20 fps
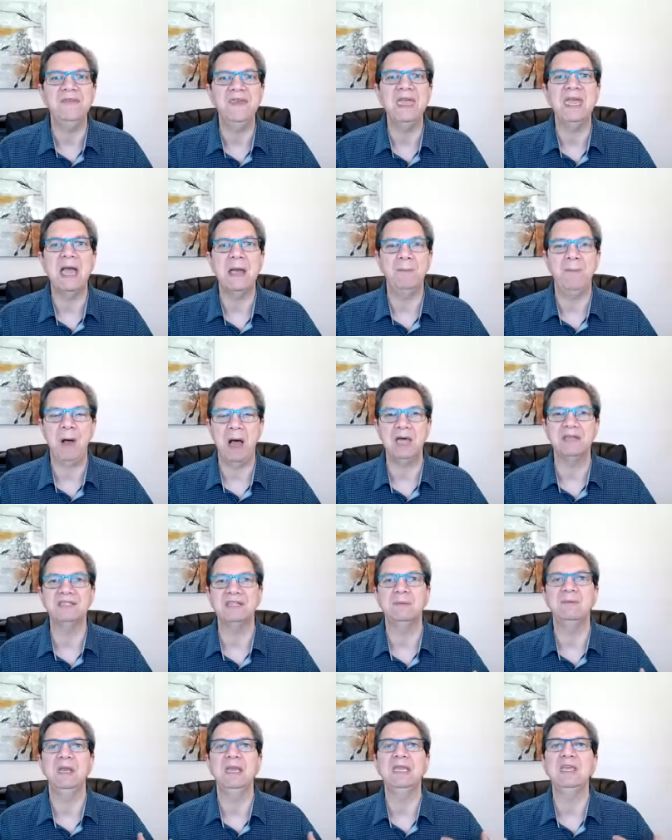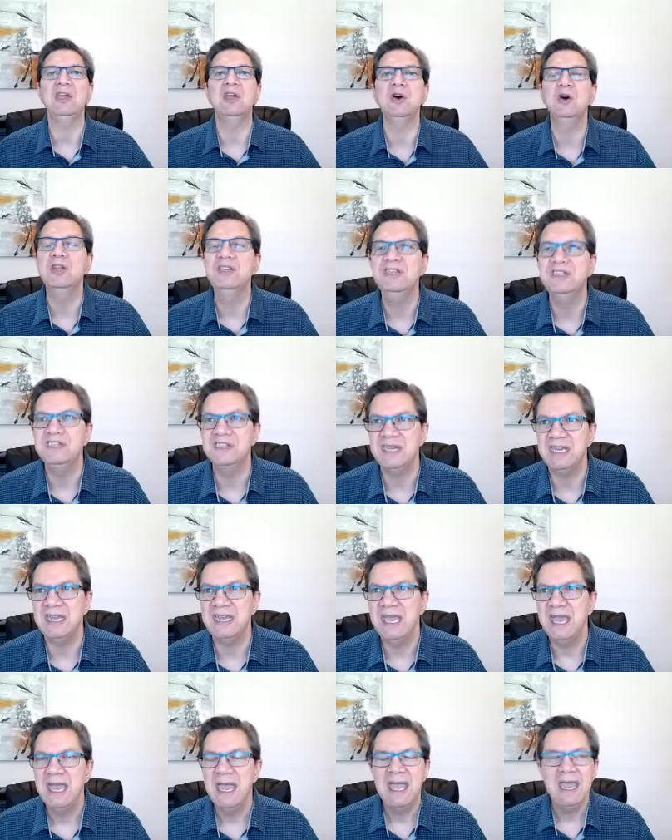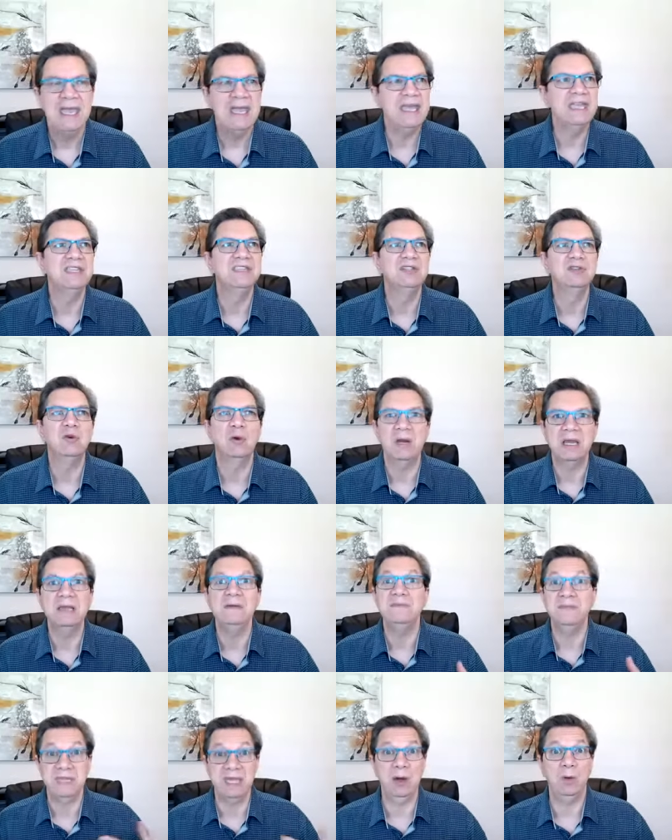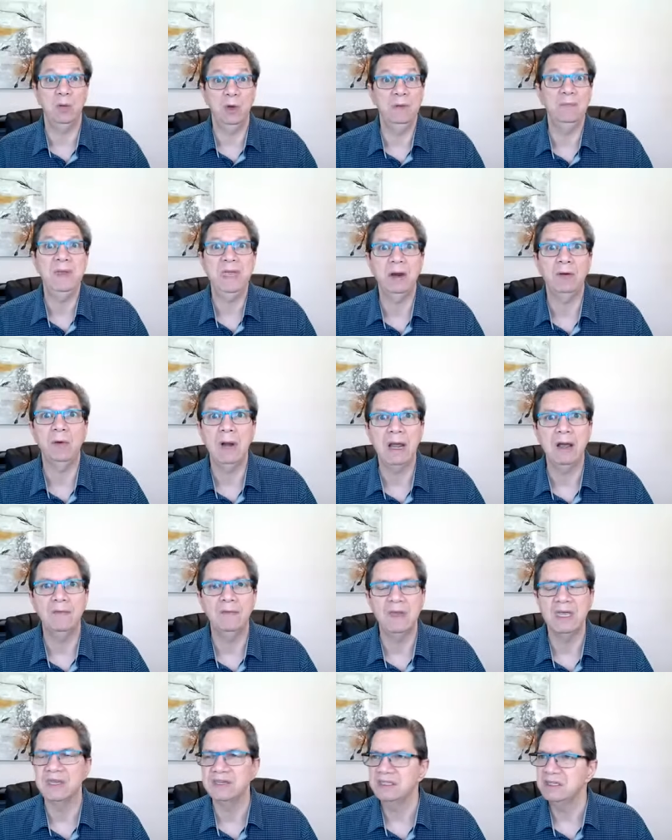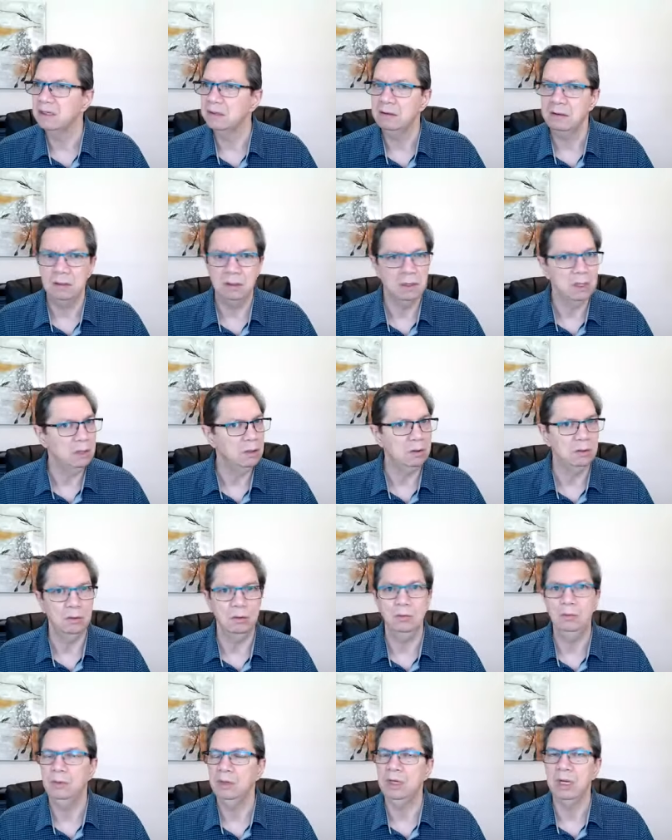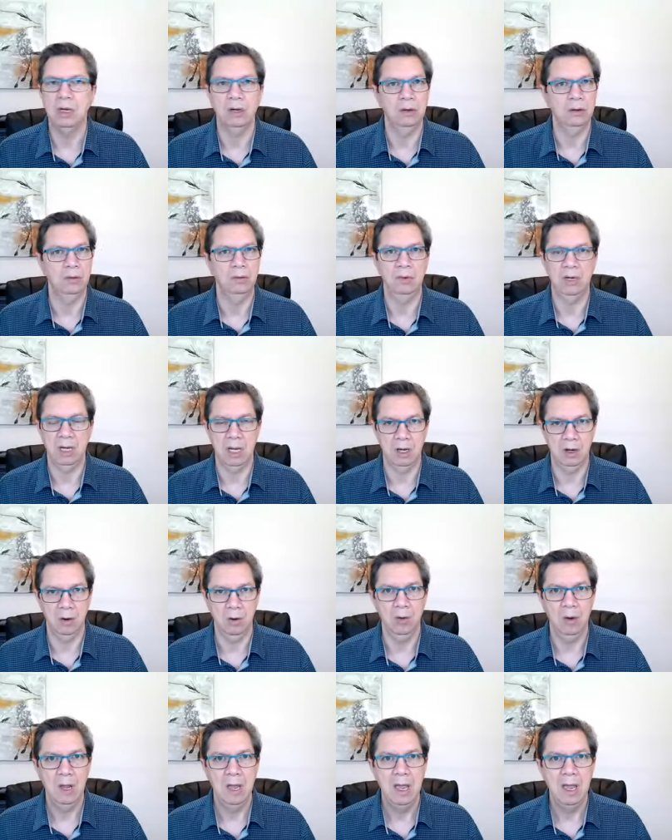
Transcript: thing I possibly could see is dreams that would be around this. No, no, no.